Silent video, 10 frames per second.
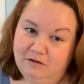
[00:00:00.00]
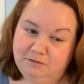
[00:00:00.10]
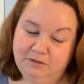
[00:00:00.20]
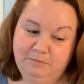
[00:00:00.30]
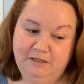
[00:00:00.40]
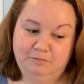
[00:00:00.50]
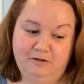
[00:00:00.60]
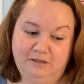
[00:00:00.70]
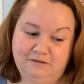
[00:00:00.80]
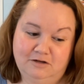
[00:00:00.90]
Spring baseball
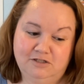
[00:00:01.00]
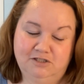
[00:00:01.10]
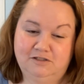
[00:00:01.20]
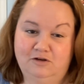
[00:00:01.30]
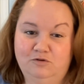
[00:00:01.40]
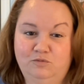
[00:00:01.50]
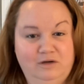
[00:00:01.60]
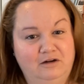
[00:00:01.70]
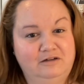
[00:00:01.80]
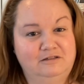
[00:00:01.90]
has started, so
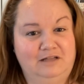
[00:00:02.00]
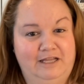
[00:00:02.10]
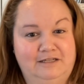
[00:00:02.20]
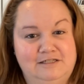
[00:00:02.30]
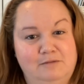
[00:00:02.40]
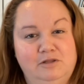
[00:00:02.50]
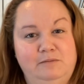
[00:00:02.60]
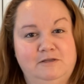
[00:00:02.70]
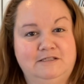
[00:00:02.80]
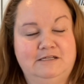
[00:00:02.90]
we're like doubly
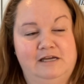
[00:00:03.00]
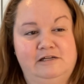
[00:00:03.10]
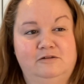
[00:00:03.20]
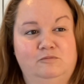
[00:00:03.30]
busy now.